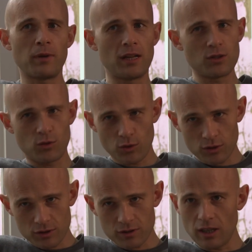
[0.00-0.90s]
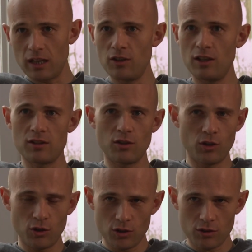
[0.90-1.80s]
Money talks, and you need to look
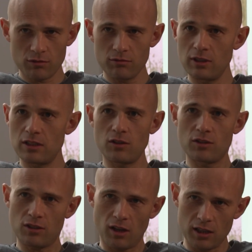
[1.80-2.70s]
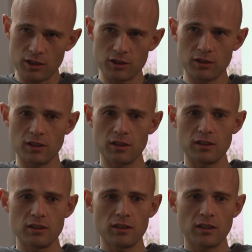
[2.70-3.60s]
good, you need to look stylish. Mm -hmm.
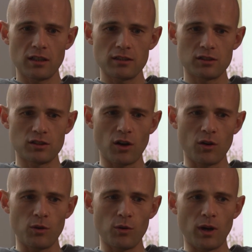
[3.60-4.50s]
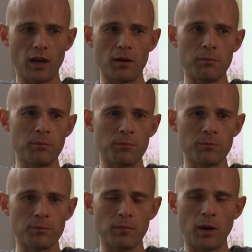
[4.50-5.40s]
So, um,
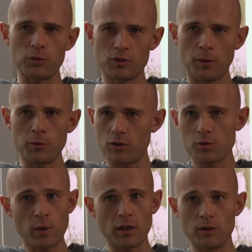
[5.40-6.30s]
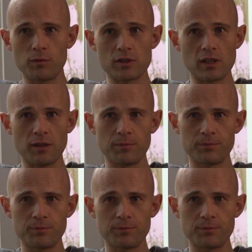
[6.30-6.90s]
I want to come across well, obviously. Of